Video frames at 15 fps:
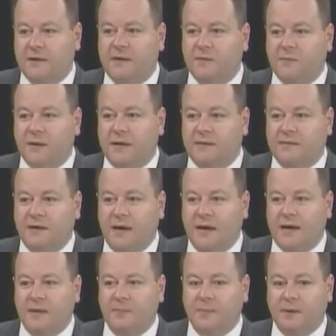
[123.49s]
and red
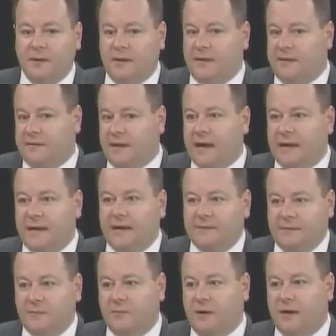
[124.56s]
tape that get
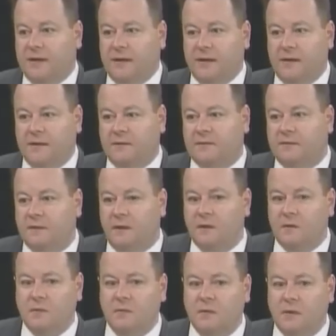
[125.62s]
the money.
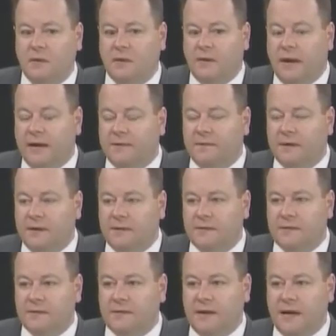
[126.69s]
So at the end
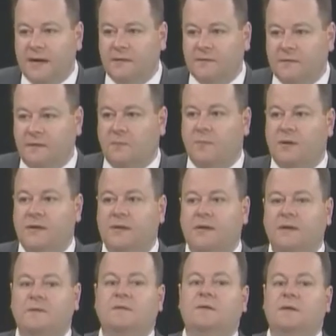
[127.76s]
of the day, somebody
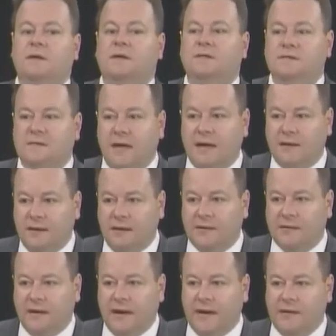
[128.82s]
that's good at standing
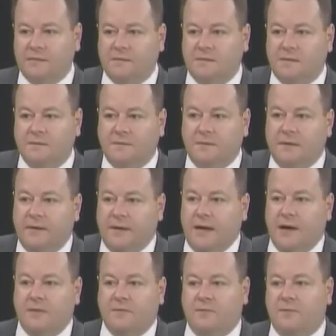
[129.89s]
in lines and filling
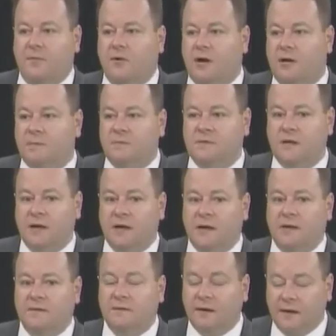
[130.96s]
out forms
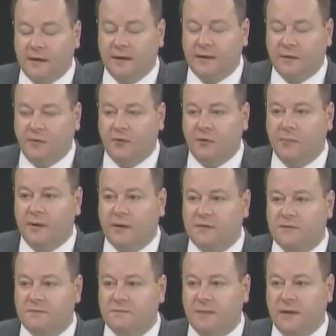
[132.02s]
is going to get a whole bunch
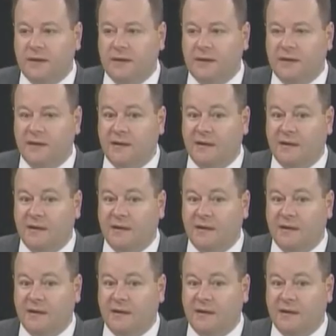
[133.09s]
of money,